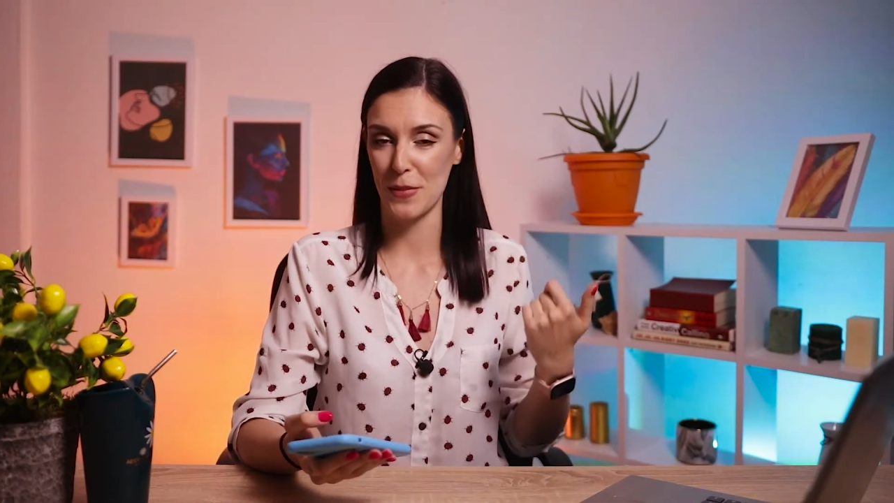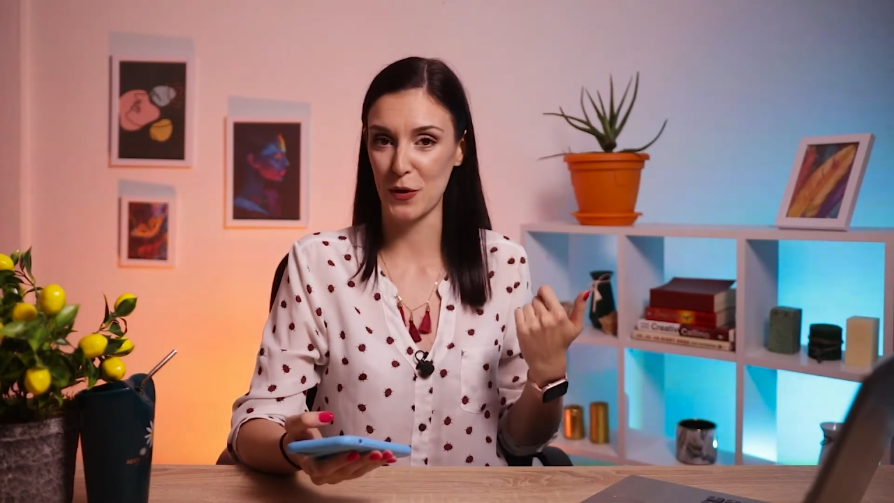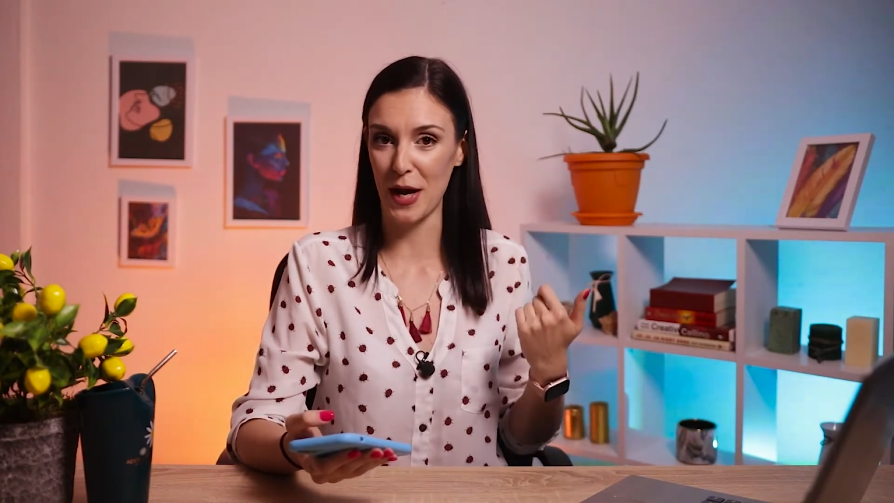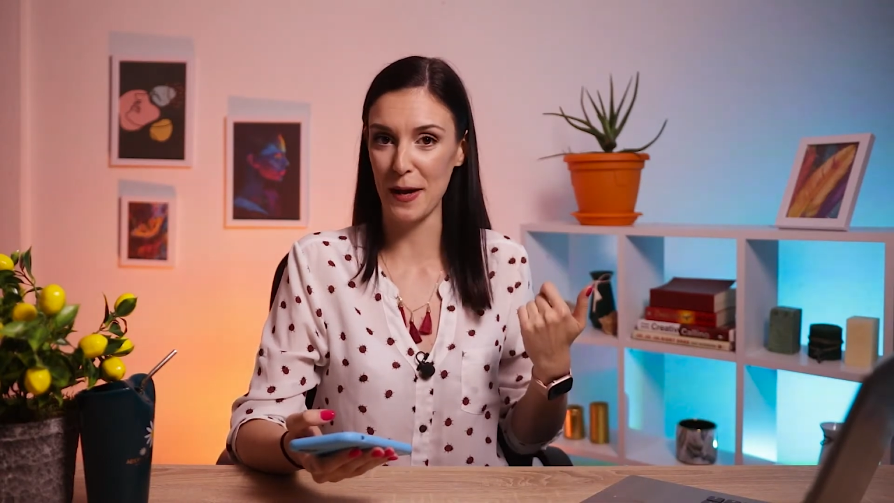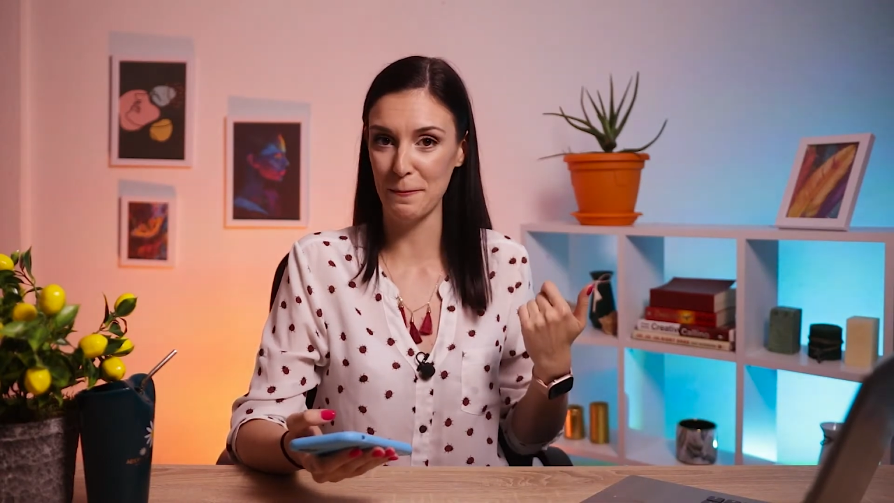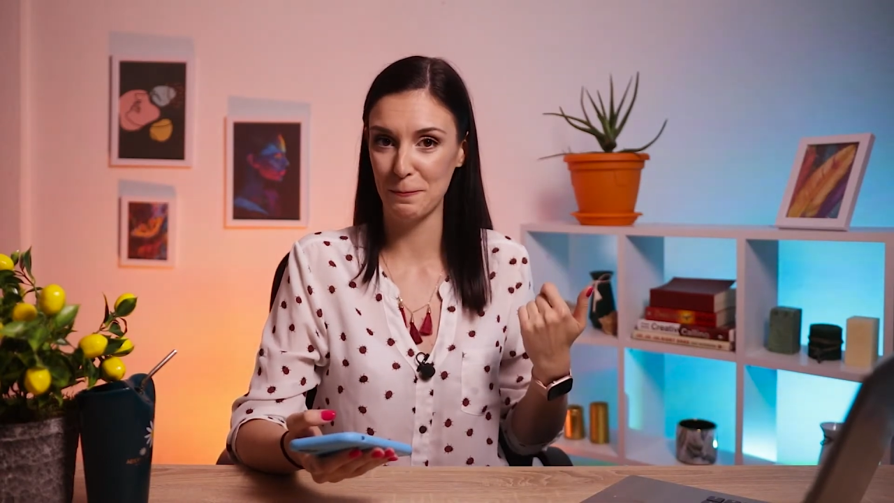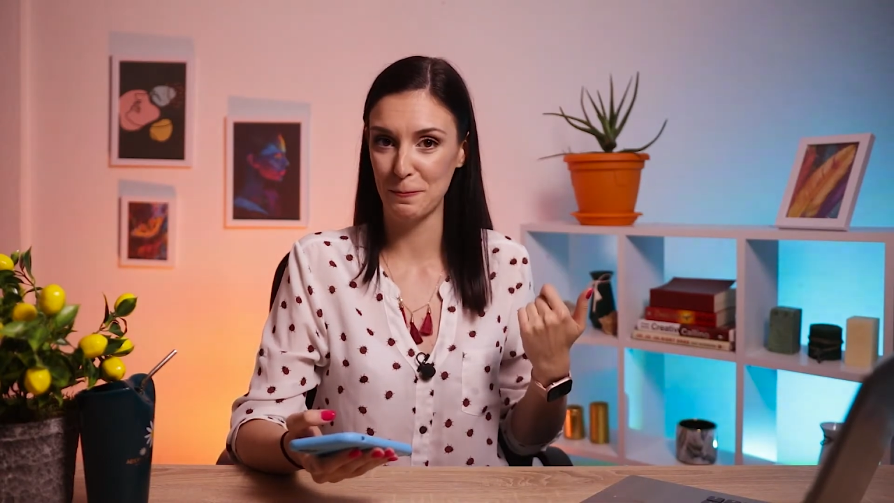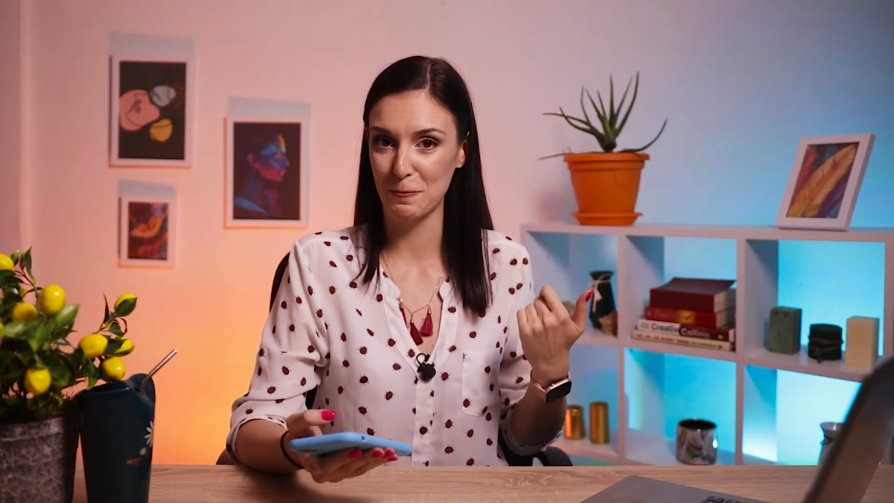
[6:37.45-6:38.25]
Okay?